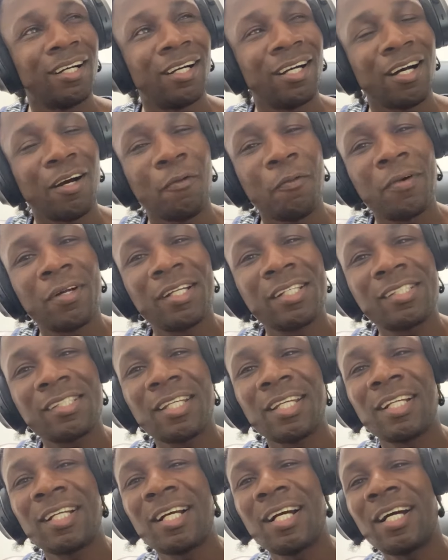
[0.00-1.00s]
I want to
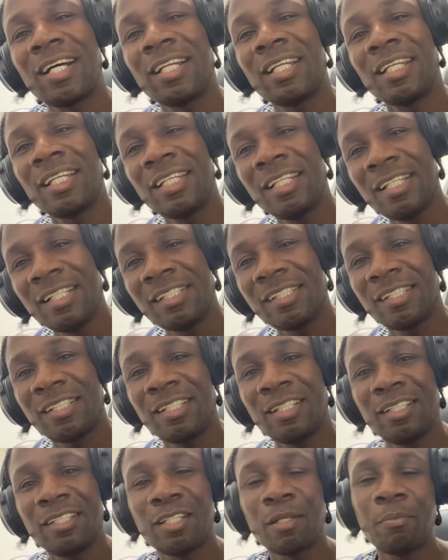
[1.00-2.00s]
say kind of
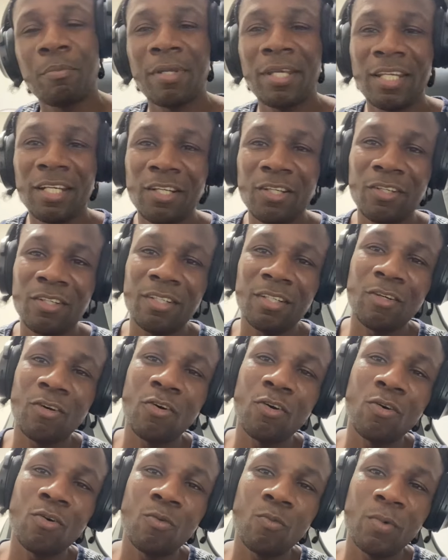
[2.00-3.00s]
easy, depending
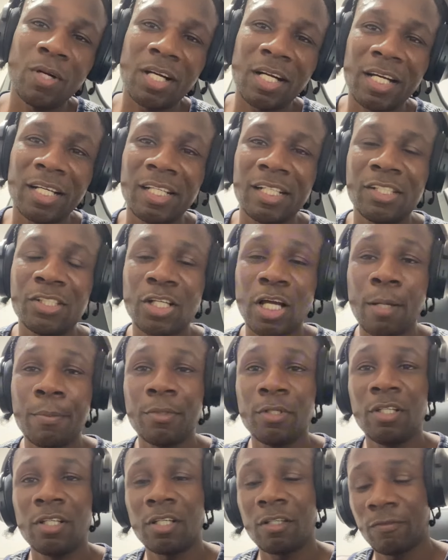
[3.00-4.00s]
on what kind of job
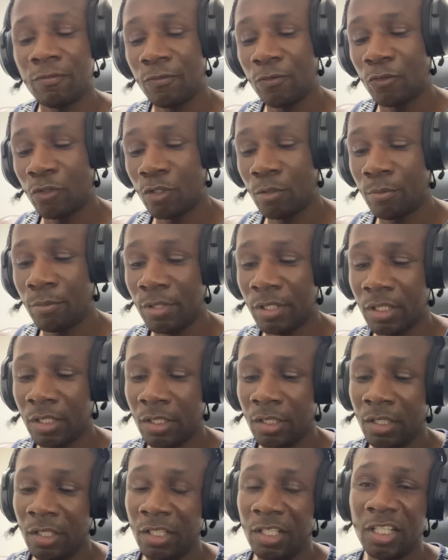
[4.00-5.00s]
you're looking for. But
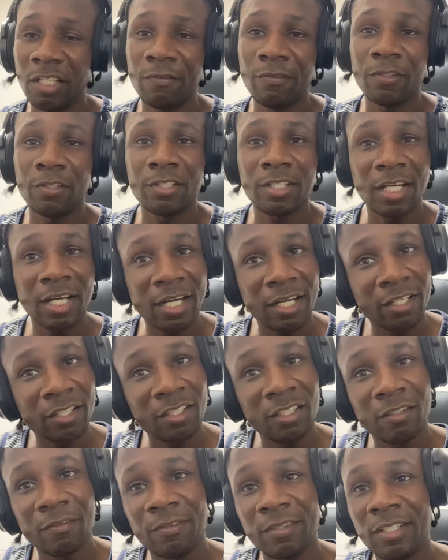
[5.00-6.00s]
if you're tired of
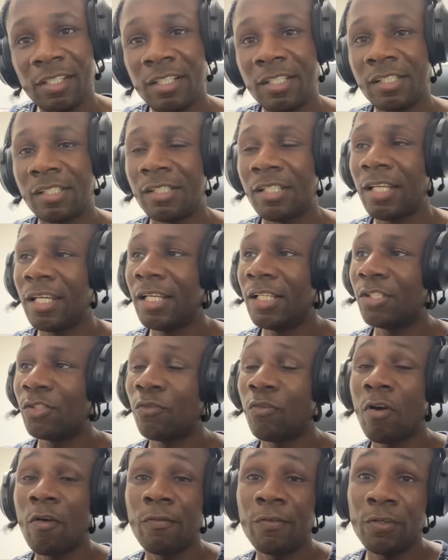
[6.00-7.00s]
living in the States,
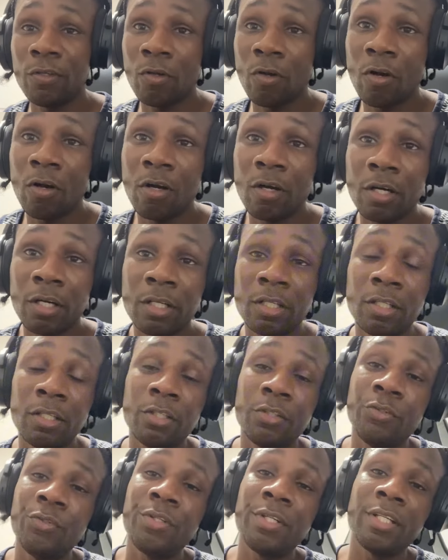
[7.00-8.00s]
wherever you are,
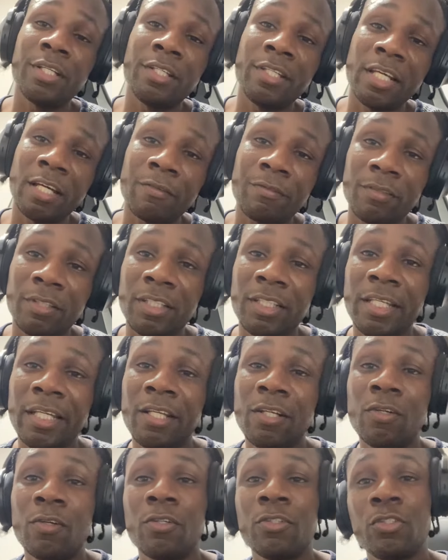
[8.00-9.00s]
you can definitely
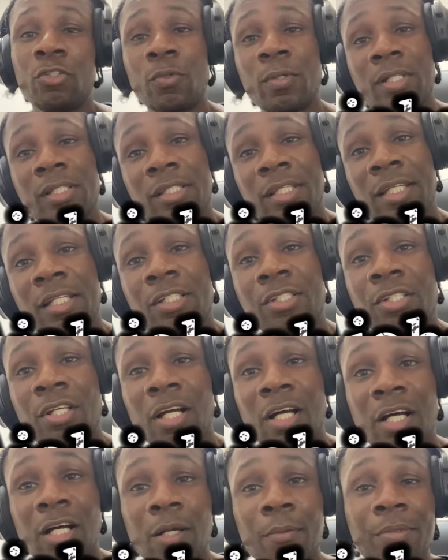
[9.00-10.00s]
get on
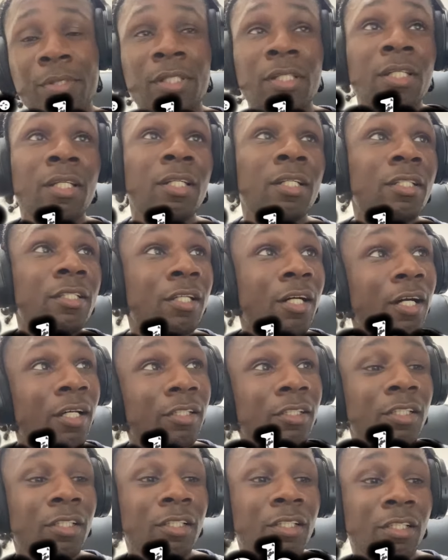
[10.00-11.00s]

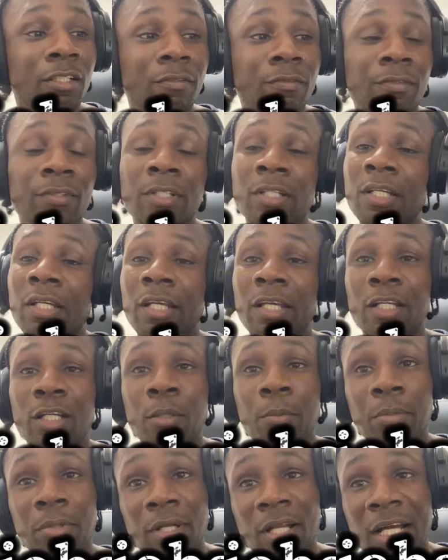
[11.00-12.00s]
usajobs.gov and
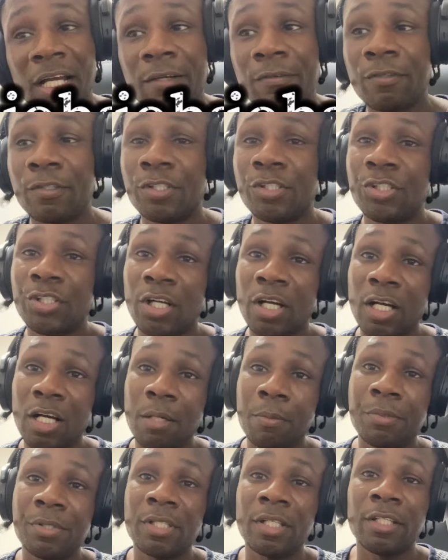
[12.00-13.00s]
apply for
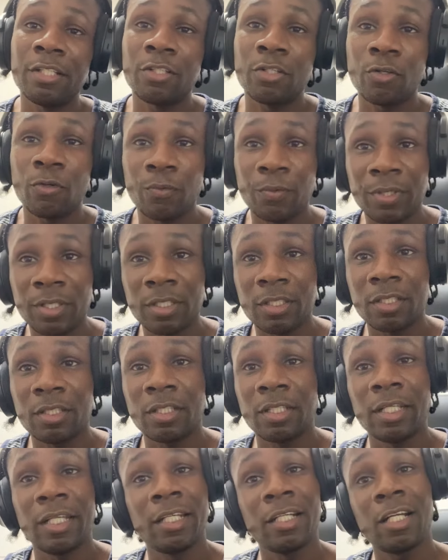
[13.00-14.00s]
jobs in Korea
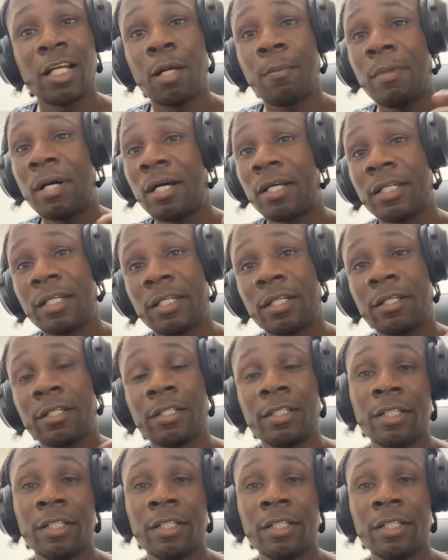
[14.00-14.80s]
and come out here.